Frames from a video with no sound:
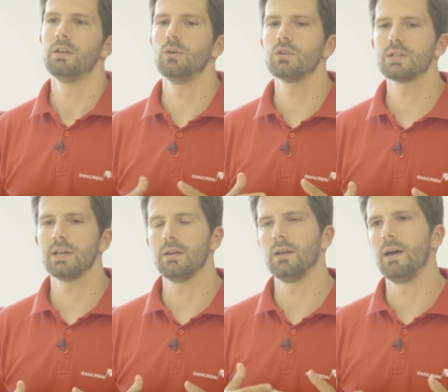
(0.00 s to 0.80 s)
You also
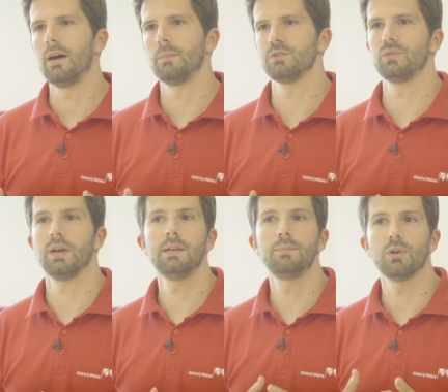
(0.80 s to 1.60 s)
get alarms for
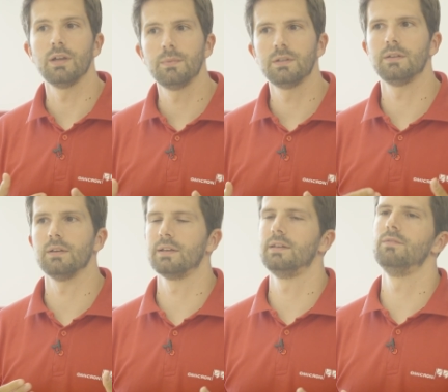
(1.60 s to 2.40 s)
any prohibited
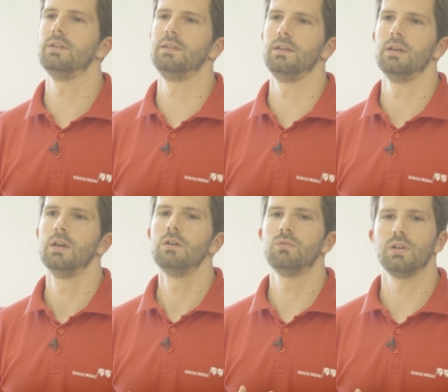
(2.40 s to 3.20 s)
activity,
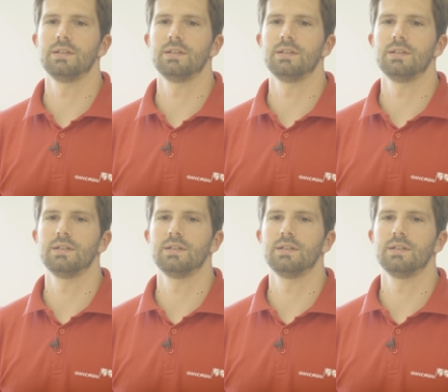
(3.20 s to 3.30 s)
for